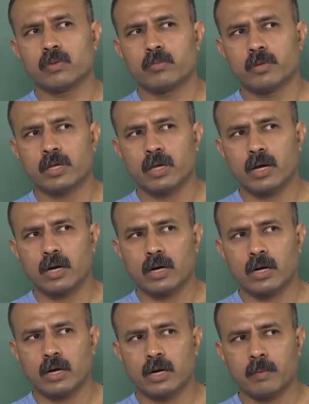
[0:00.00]
this will be
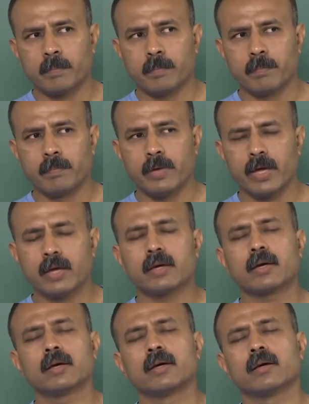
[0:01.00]
a
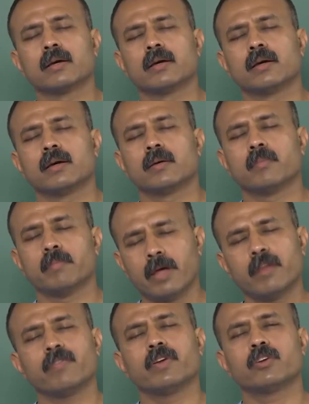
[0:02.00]
big
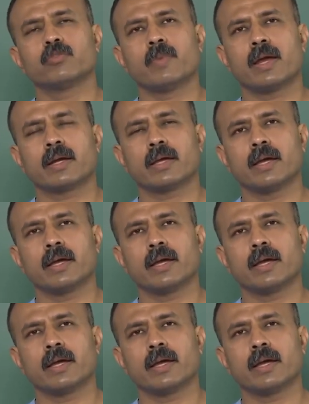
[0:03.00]
benefit to